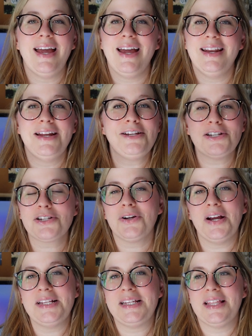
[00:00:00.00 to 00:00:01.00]
And it's just
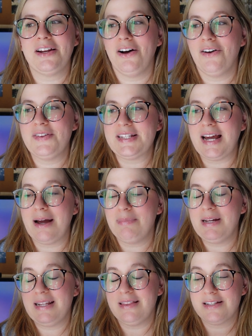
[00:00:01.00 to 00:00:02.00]
crazy that all this
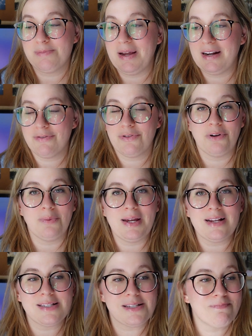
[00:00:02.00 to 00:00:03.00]
happened in the span of three
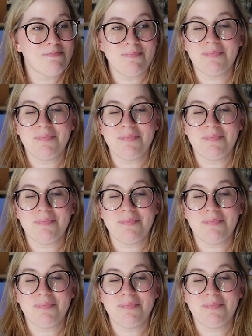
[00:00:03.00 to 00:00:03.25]
weeks.